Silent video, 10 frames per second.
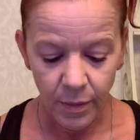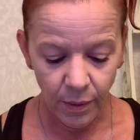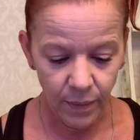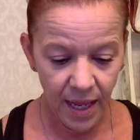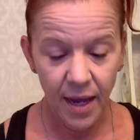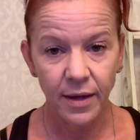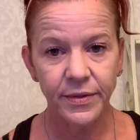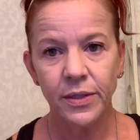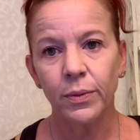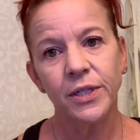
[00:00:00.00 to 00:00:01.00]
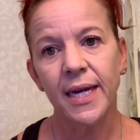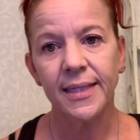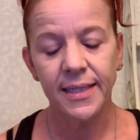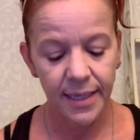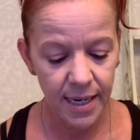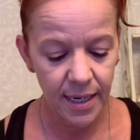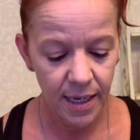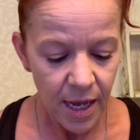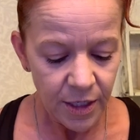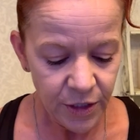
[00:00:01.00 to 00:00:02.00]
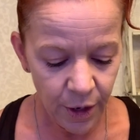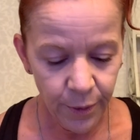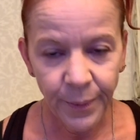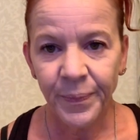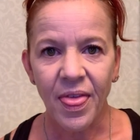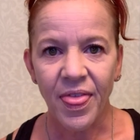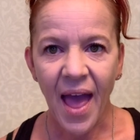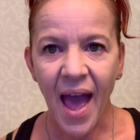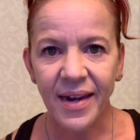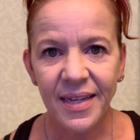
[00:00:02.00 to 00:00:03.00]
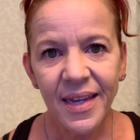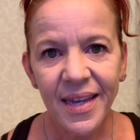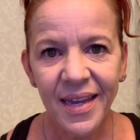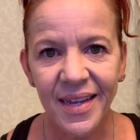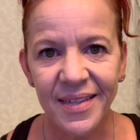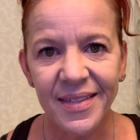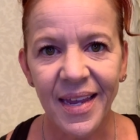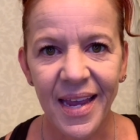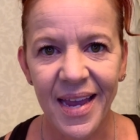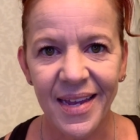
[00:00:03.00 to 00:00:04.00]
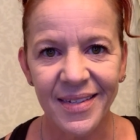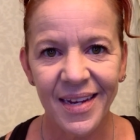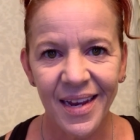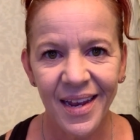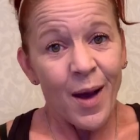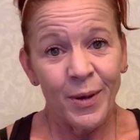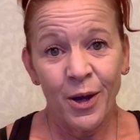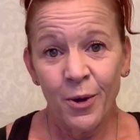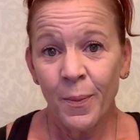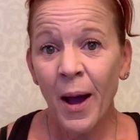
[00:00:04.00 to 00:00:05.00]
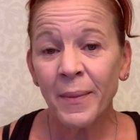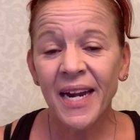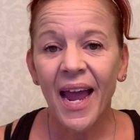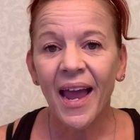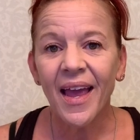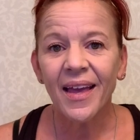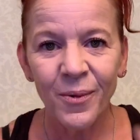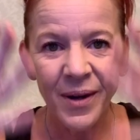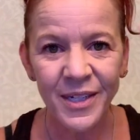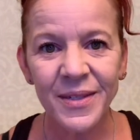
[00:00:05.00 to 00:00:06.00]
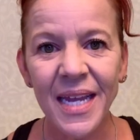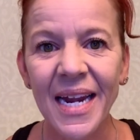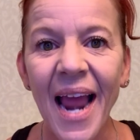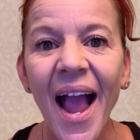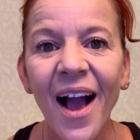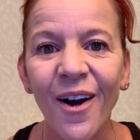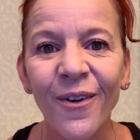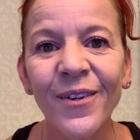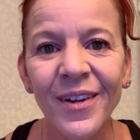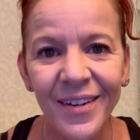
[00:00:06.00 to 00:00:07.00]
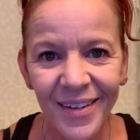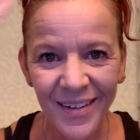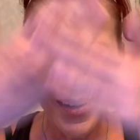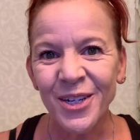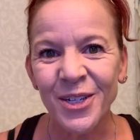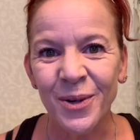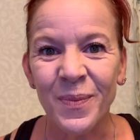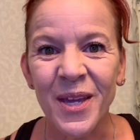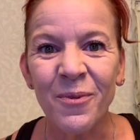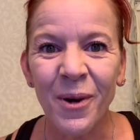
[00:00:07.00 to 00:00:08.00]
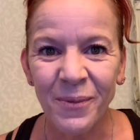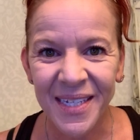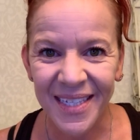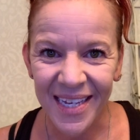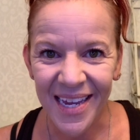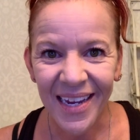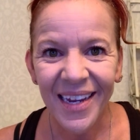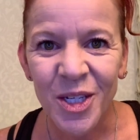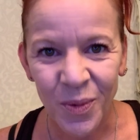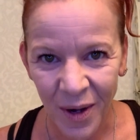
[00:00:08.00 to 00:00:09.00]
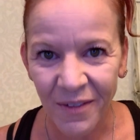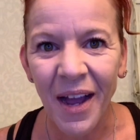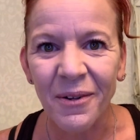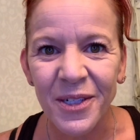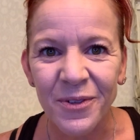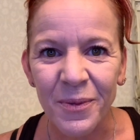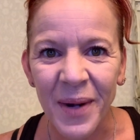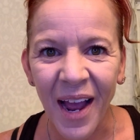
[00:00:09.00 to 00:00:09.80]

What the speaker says: But whatevs, we're testing it. So that is it. I'm gonna go about my day. What you see now should be what we see 12 hours from